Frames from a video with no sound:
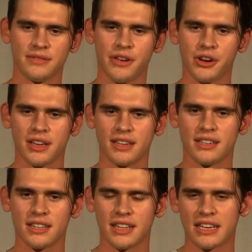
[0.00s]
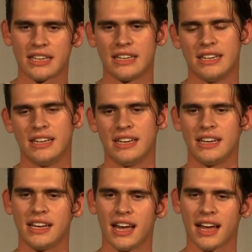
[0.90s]
very into like
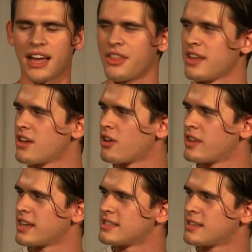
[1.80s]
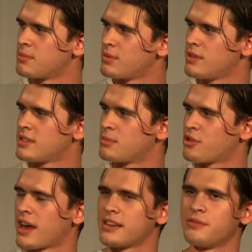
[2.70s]
I think he called it like
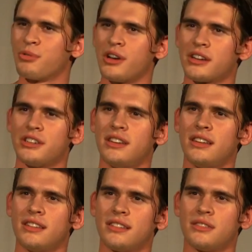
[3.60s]
subtractive production.